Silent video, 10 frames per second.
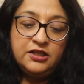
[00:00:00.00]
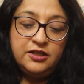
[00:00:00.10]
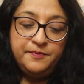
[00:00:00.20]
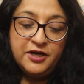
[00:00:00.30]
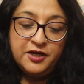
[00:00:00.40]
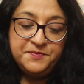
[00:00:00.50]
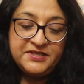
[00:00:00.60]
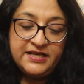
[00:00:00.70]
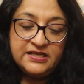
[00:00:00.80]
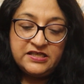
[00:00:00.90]
The blurb
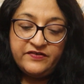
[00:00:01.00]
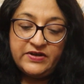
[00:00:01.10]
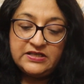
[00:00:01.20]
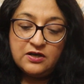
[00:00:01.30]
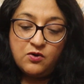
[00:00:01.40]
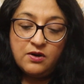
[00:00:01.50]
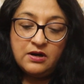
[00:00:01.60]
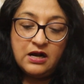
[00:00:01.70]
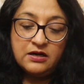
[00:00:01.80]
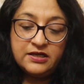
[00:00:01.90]
says, once a
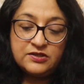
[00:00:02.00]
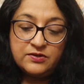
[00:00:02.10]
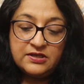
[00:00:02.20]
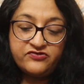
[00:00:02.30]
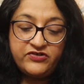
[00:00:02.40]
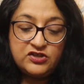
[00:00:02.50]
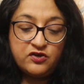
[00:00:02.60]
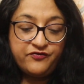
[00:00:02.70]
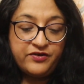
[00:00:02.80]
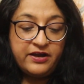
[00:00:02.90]
con artist on the streets
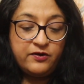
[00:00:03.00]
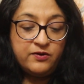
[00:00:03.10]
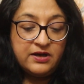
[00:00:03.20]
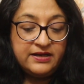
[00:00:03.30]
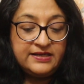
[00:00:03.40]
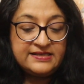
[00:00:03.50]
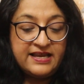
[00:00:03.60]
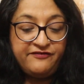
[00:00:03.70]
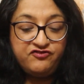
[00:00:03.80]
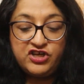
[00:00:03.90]
of Cairo, Nahari's
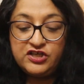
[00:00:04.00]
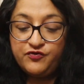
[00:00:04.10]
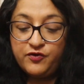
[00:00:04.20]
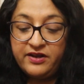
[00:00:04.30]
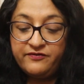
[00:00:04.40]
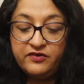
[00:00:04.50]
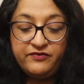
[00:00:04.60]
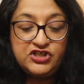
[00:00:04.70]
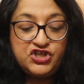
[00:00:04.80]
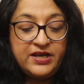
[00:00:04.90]
life changed forever
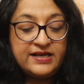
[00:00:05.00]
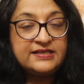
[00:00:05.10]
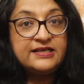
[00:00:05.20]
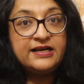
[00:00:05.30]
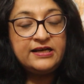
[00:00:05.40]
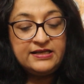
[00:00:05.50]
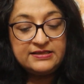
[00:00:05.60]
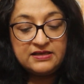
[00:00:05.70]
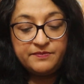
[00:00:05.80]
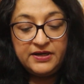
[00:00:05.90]
when she accidentally
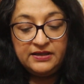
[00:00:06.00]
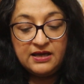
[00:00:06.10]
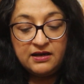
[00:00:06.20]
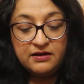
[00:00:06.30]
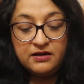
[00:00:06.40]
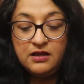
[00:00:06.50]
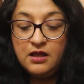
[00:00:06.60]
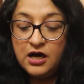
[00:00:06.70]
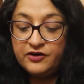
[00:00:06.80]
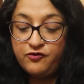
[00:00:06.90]
summoned Dara,
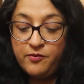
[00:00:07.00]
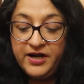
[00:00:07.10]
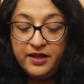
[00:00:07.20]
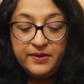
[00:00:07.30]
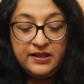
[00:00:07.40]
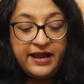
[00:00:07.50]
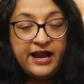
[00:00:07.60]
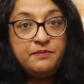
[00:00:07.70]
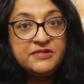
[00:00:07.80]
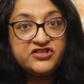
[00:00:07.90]
a formidable
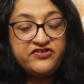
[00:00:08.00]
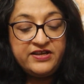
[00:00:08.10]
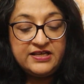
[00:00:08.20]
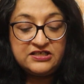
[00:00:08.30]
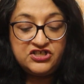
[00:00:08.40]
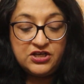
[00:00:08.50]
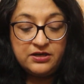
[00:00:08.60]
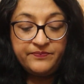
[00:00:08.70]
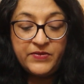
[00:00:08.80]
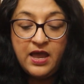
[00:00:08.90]
and mysterious
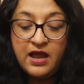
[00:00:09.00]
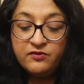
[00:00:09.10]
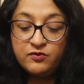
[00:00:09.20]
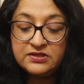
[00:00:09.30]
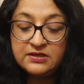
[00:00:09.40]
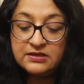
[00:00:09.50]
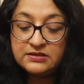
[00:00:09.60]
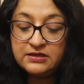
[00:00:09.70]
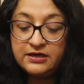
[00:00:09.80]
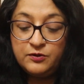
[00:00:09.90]
djinn, and was
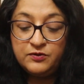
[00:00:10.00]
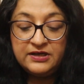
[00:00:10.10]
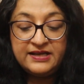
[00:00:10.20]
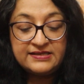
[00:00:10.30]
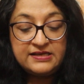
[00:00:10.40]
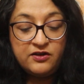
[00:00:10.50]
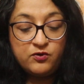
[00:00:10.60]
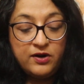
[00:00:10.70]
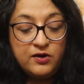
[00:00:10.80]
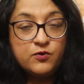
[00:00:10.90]
thrust into the dazzling
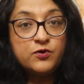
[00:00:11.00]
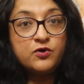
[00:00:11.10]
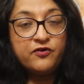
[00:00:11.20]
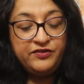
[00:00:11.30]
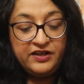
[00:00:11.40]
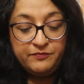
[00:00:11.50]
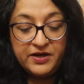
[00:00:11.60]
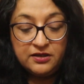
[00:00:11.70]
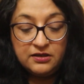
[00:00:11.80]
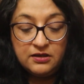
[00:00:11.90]
royal court of
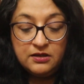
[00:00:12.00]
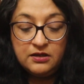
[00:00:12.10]
Devbad.